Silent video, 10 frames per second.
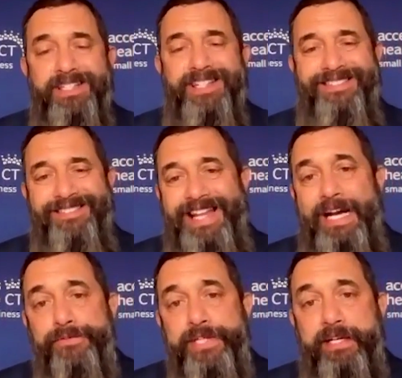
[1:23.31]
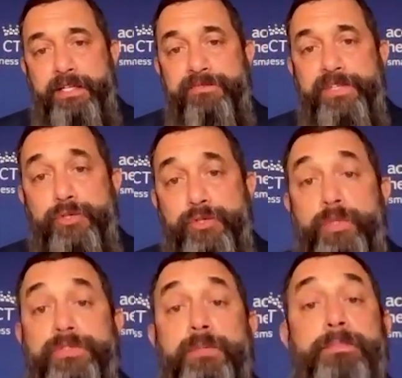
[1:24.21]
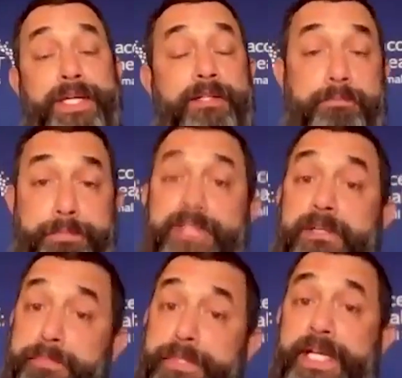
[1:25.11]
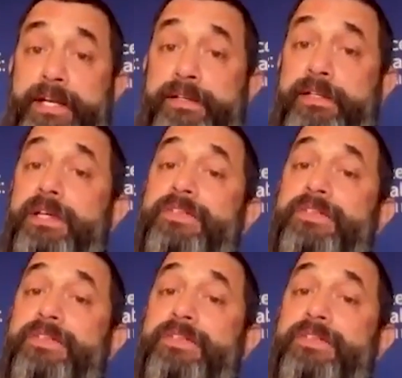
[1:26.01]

and it allows that individual to pick, pick the plan